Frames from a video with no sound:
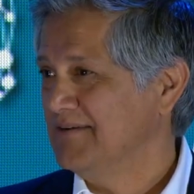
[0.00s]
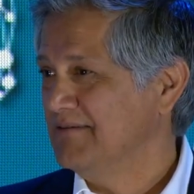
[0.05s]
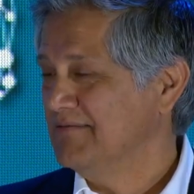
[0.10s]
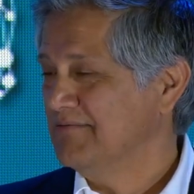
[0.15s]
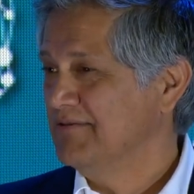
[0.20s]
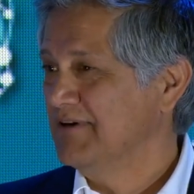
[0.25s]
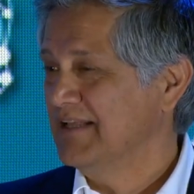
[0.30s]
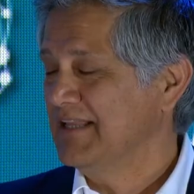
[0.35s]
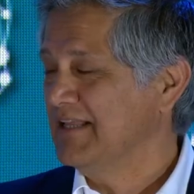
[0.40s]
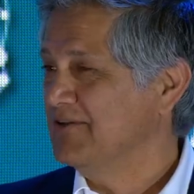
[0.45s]

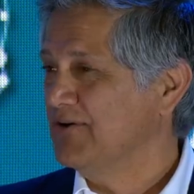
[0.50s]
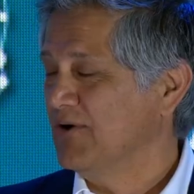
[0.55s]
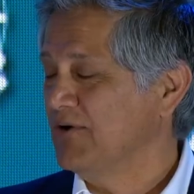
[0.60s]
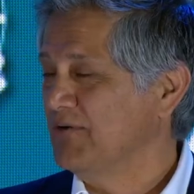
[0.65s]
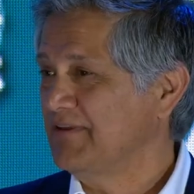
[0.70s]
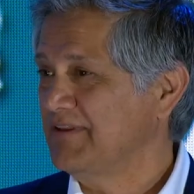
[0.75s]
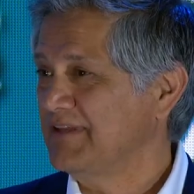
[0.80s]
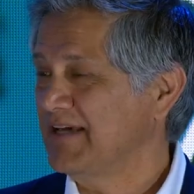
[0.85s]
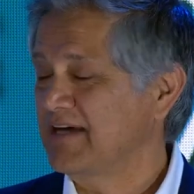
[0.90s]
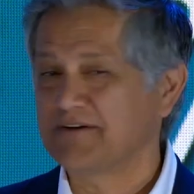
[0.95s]
Really, the
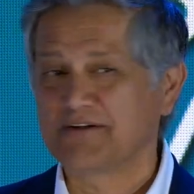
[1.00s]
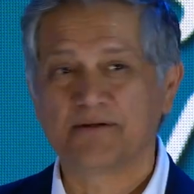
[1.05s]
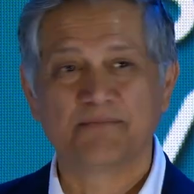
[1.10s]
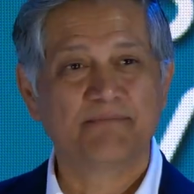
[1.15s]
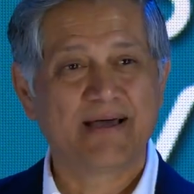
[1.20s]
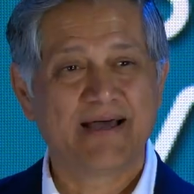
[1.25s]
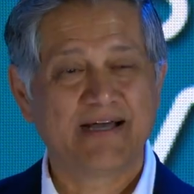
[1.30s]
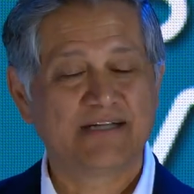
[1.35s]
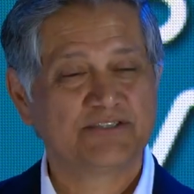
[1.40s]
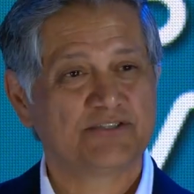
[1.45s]
only thing I could
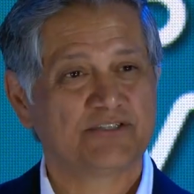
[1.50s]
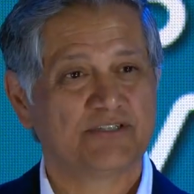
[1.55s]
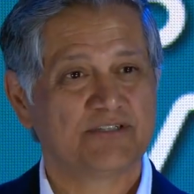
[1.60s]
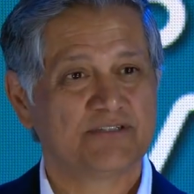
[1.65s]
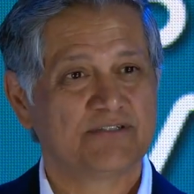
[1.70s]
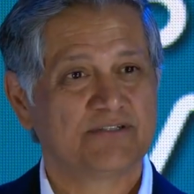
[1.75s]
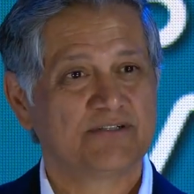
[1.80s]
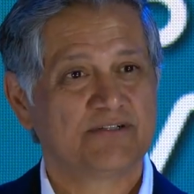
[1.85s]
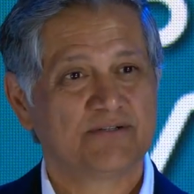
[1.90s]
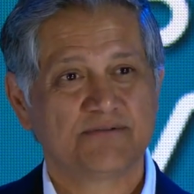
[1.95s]

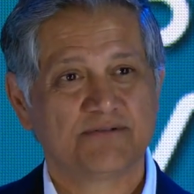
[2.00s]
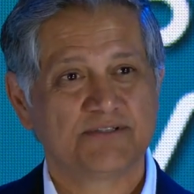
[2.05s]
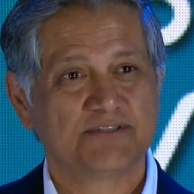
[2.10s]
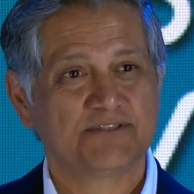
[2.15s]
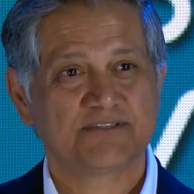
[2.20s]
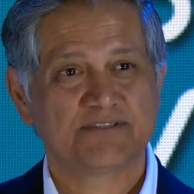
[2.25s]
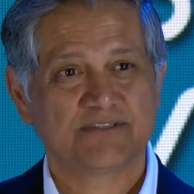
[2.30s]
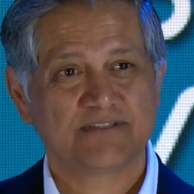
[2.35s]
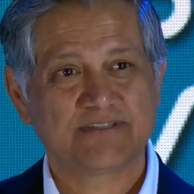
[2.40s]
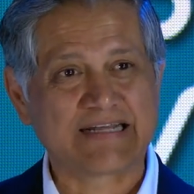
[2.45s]
imagine
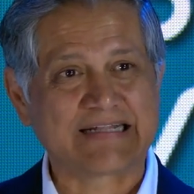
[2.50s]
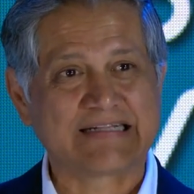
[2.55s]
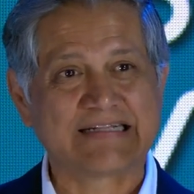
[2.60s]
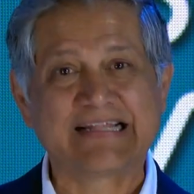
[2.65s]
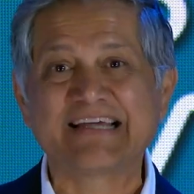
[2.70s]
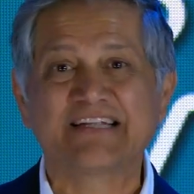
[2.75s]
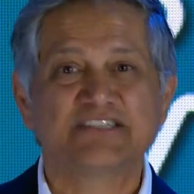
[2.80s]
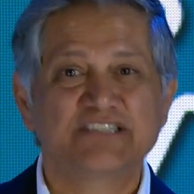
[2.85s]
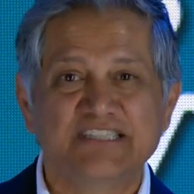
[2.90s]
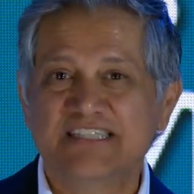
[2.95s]
was the
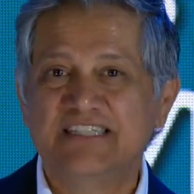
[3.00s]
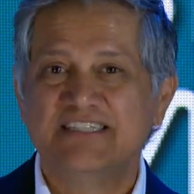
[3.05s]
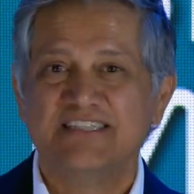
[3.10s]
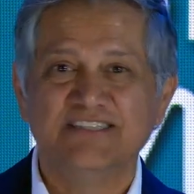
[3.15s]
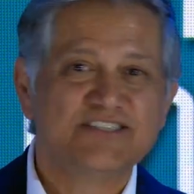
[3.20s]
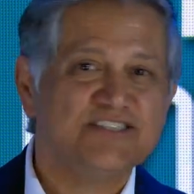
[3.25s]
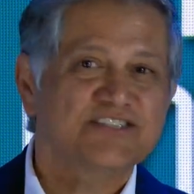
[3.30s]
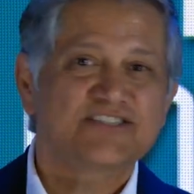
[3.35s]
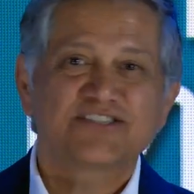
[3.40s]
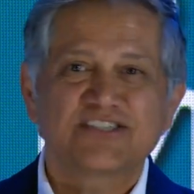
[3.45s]
guillotine,
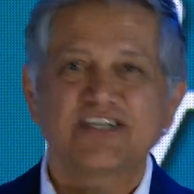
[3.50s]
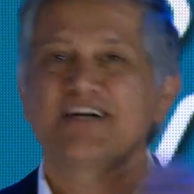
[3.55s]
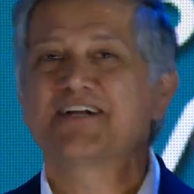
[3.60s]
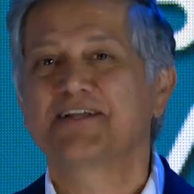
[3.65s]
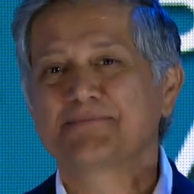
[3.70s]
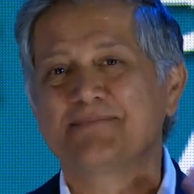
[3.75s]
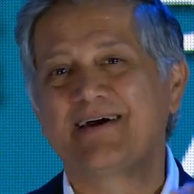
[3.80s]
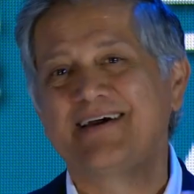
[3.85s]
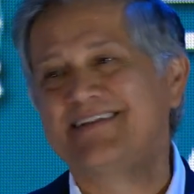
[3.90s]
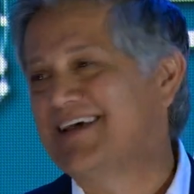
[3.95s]
just
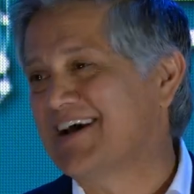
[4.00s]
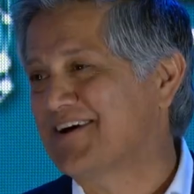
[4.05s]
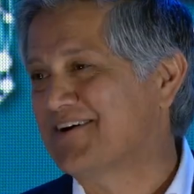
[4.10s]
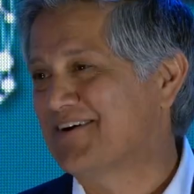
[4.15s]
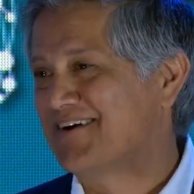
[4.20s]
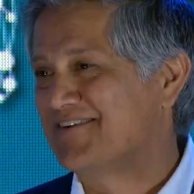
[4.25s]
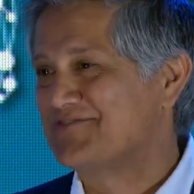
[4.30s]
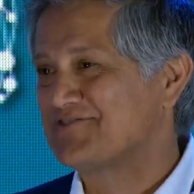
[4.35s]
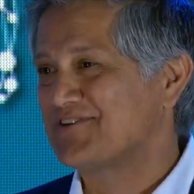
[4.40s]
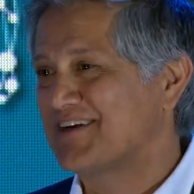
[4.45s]
cutting my neck
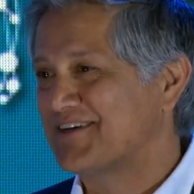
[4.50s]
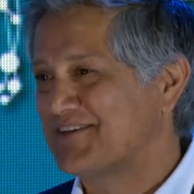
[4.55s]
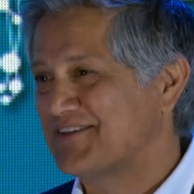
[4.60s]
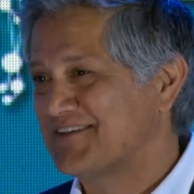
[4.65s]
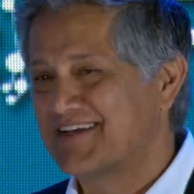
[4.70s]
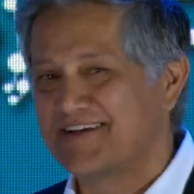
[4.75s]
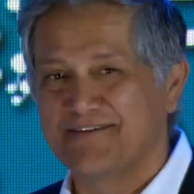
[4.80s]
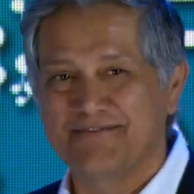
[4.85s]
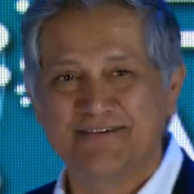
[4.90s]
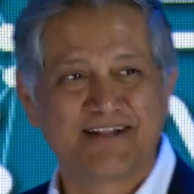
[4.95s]
off so I could
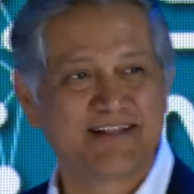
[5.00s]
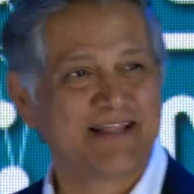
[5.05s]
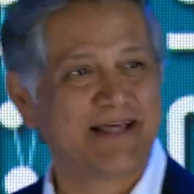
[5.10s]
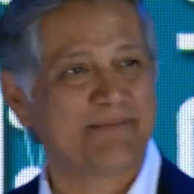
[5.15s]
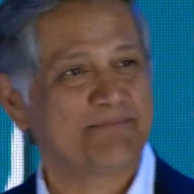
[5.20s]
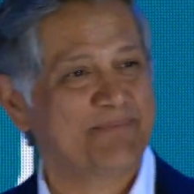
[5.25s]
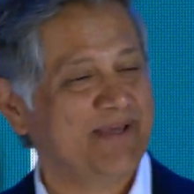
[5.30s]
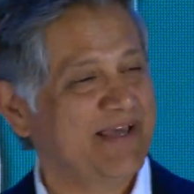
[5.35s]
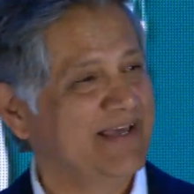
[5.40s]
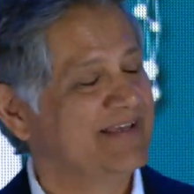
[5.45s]
get rid of
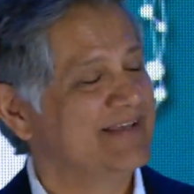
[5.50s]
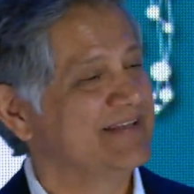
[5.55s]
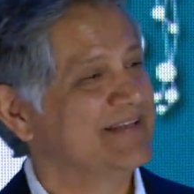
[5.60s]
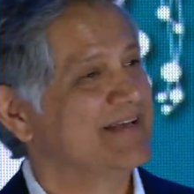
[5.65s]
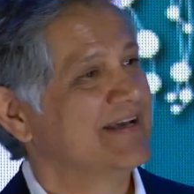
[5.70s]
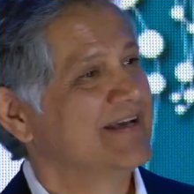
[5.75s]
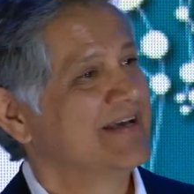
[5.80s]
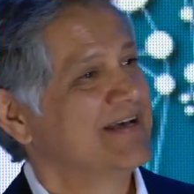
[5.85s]
that pain.